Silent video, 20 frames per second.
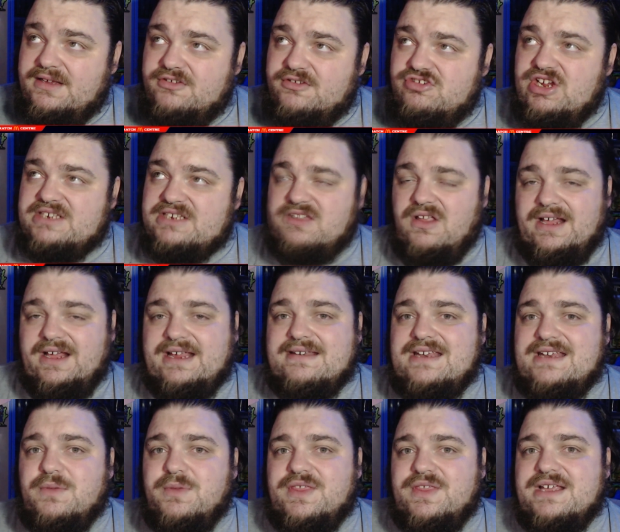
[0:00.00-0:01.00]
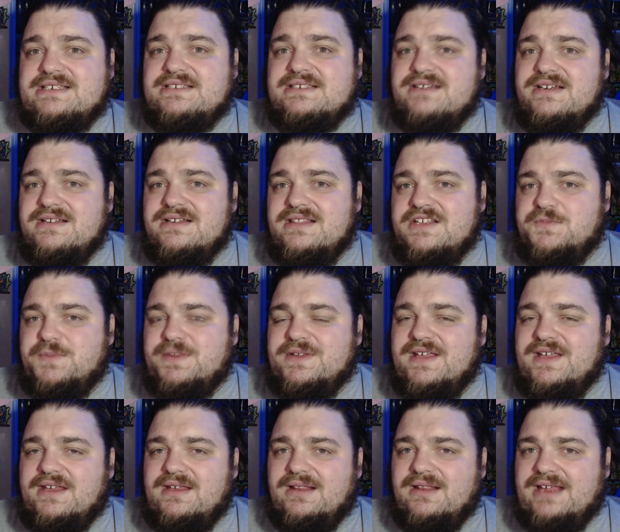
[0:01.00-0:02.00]
just like it did with Essendon in this
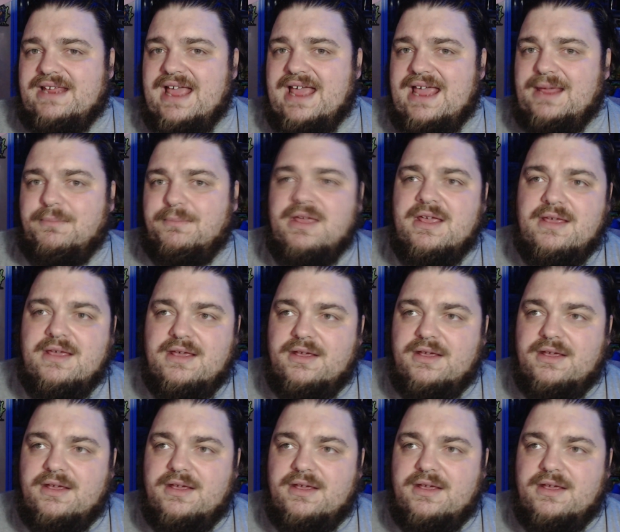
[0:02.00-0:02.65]
particular game,